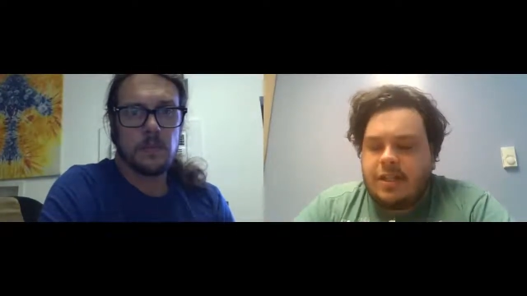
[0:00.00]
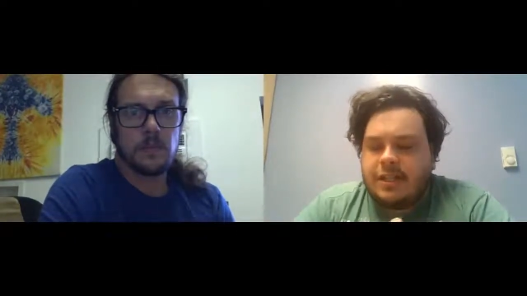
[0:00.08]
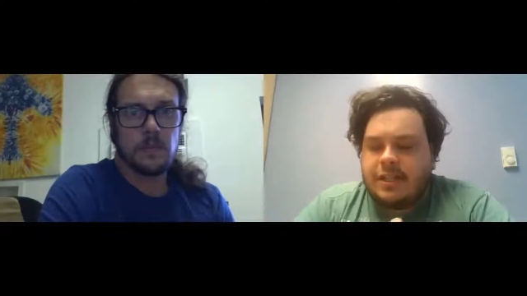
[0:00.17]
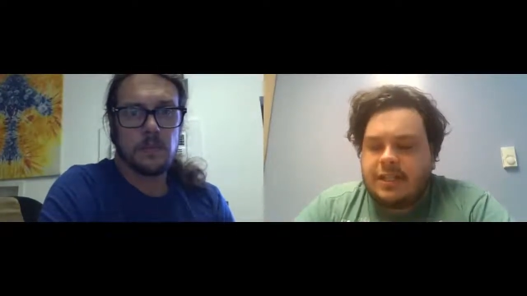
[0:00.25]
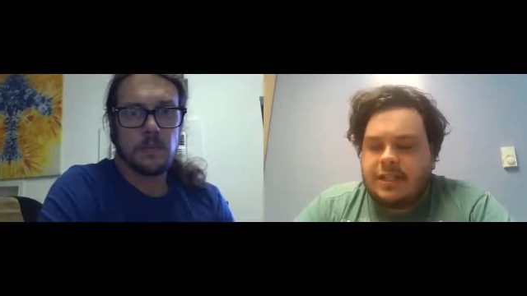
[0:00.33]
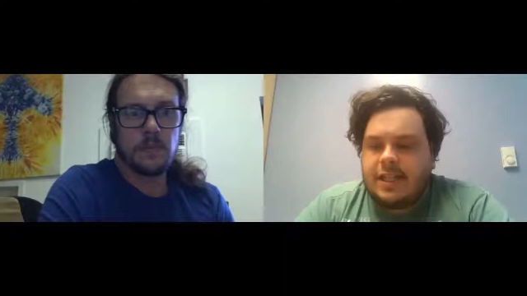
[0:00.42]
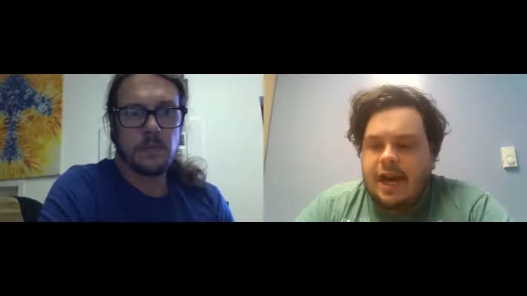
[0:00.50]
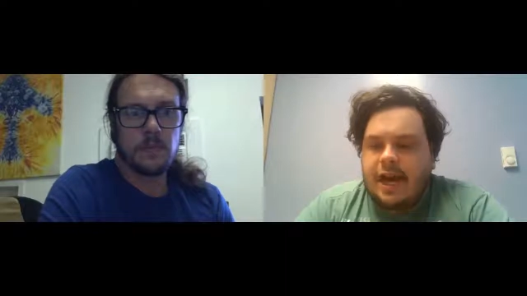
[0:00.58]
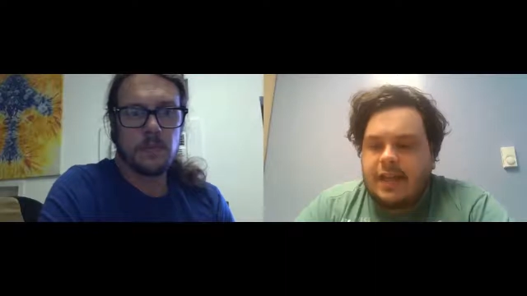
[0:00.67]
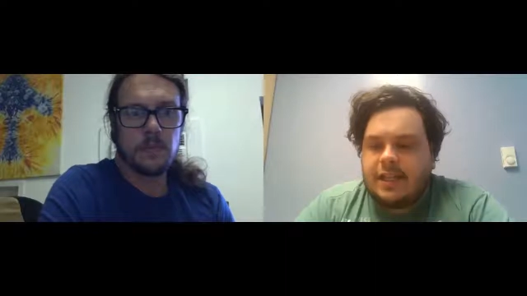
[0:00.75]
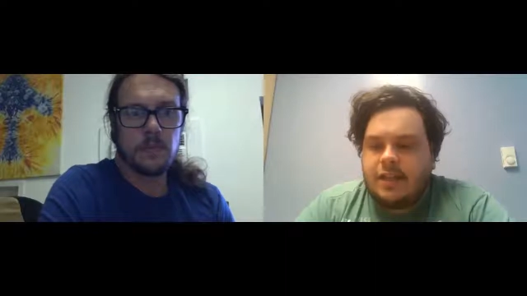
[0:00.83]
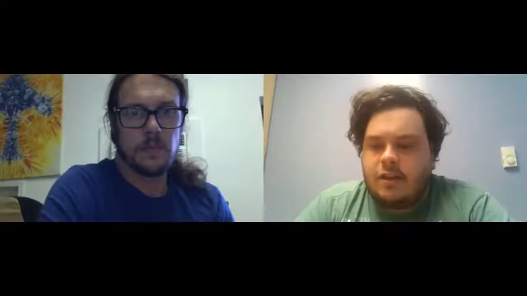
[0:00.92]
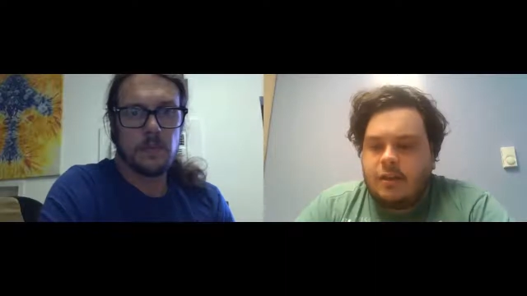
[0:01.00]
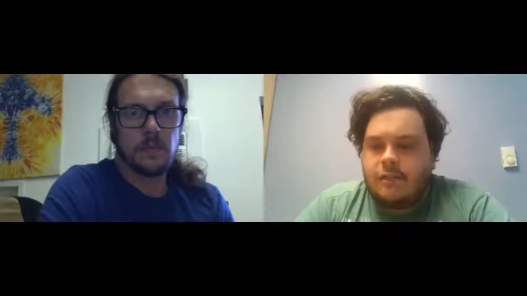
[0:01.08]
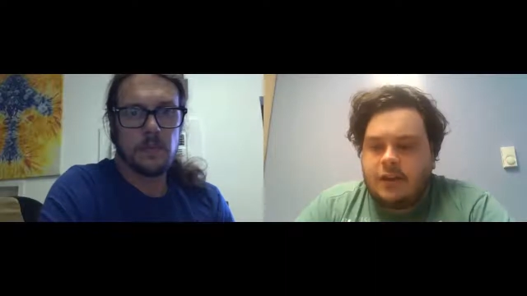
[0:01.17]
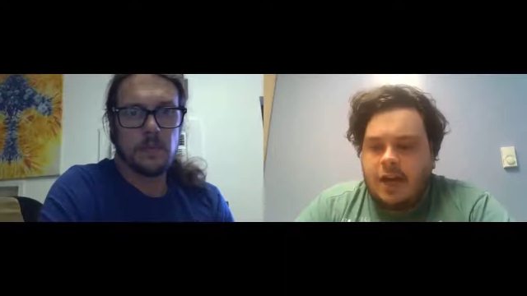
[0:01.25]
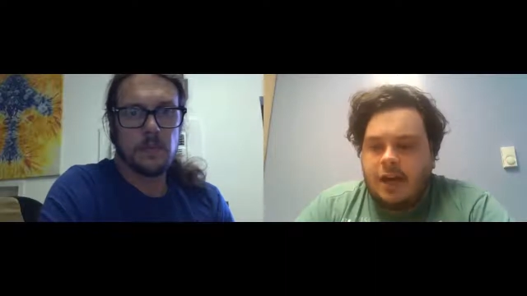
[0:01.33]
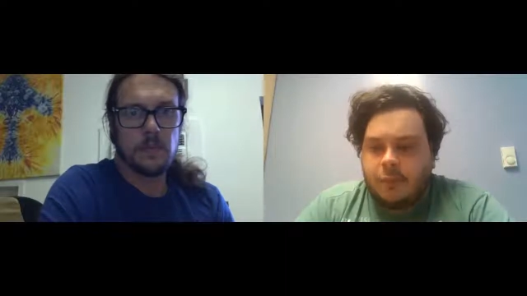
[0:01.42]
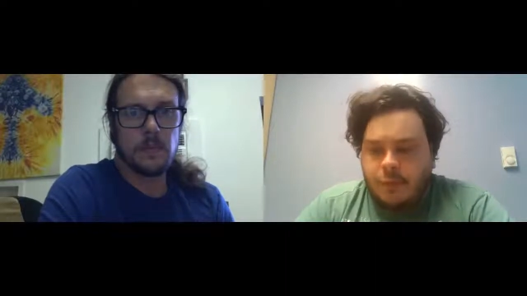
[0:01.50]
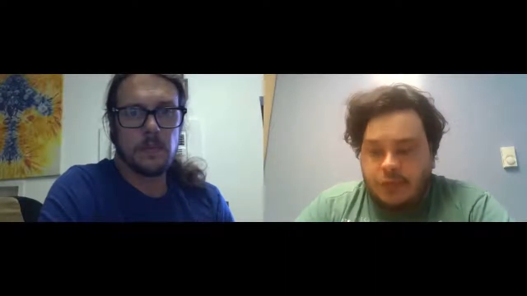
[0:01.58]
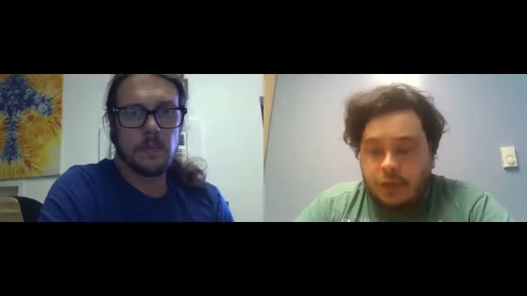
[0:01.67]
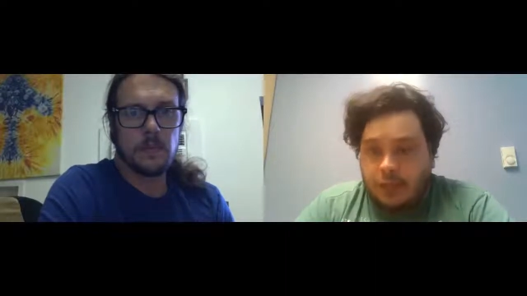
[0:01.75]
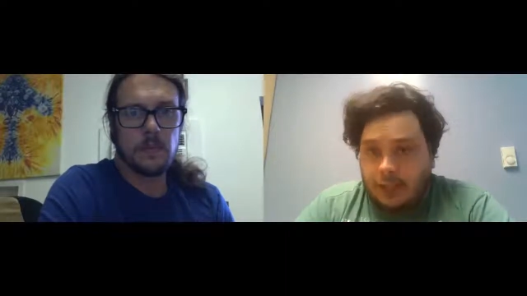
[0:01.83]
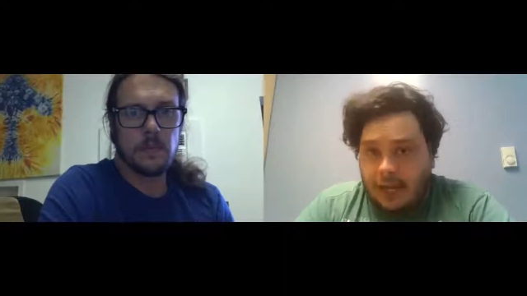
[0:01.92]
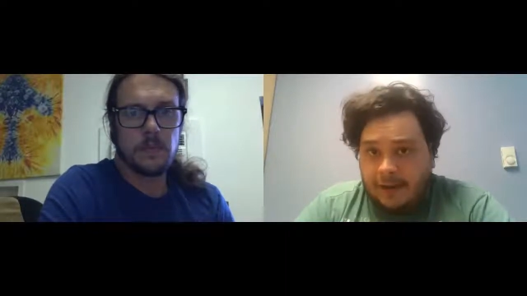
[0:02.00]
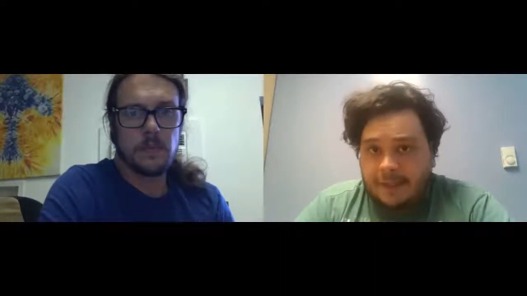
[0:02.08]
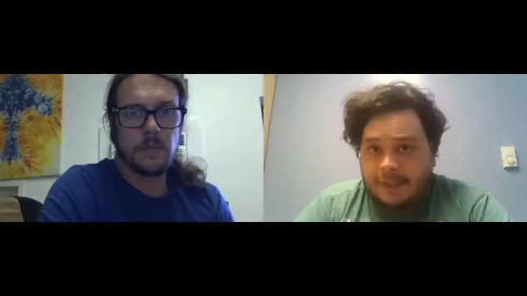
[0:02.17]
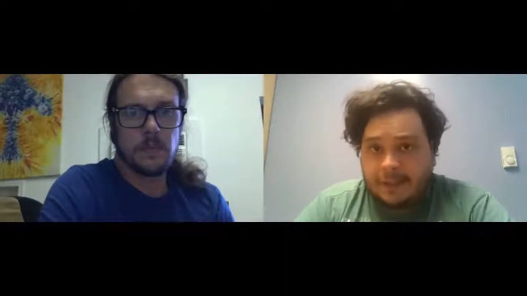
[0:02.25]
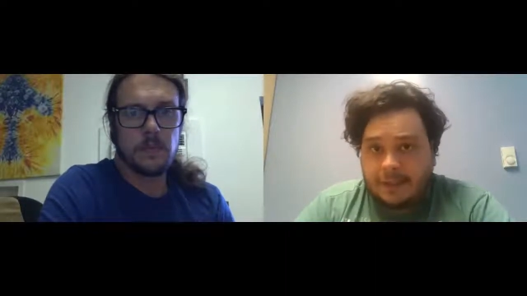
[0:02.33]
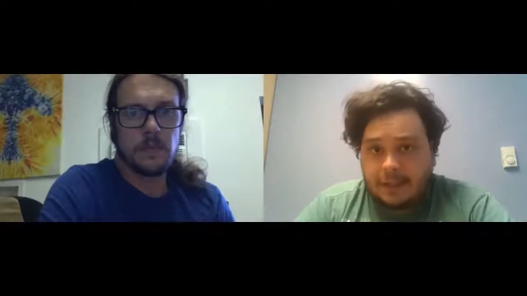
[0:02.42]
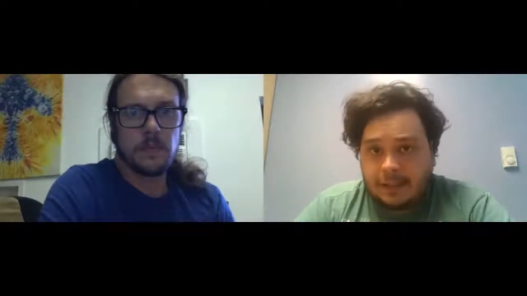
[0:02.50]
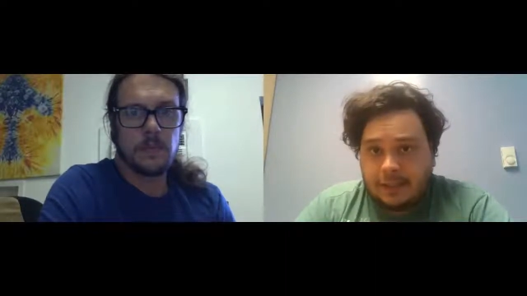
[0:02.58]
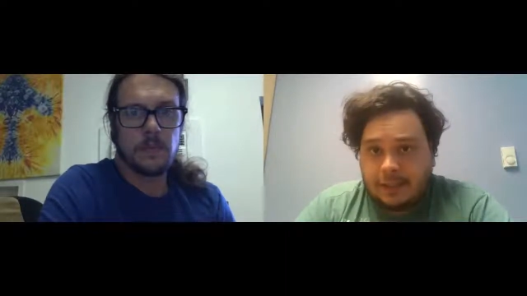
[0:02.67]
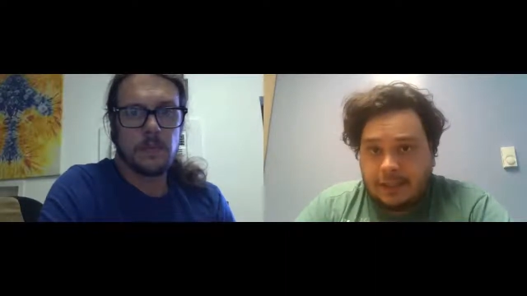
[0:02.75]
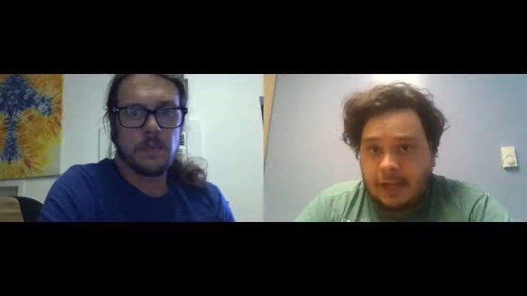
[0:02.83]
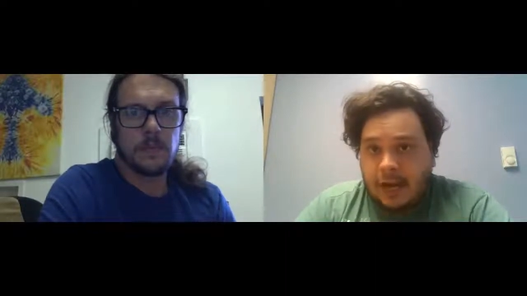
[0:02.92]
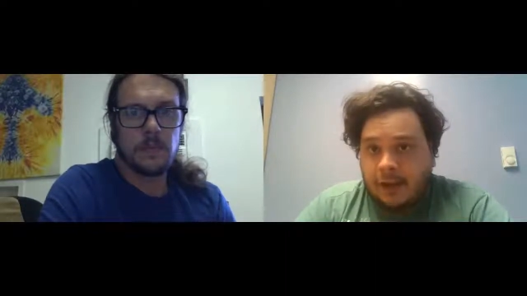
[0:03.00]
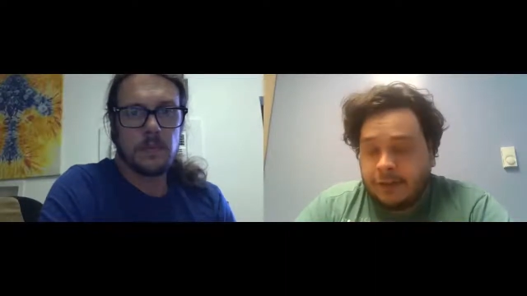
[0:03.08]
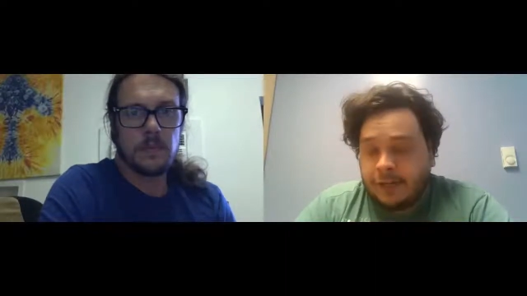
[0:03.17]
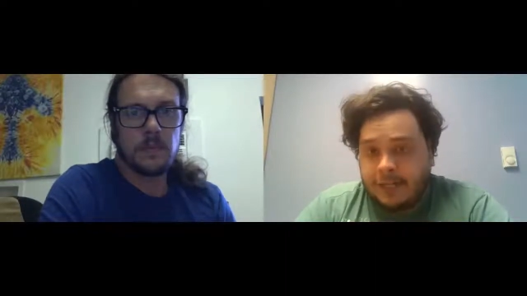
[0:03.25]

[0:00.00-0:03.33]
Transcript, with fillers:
Speaker 1: the design that you've done with your lifestyle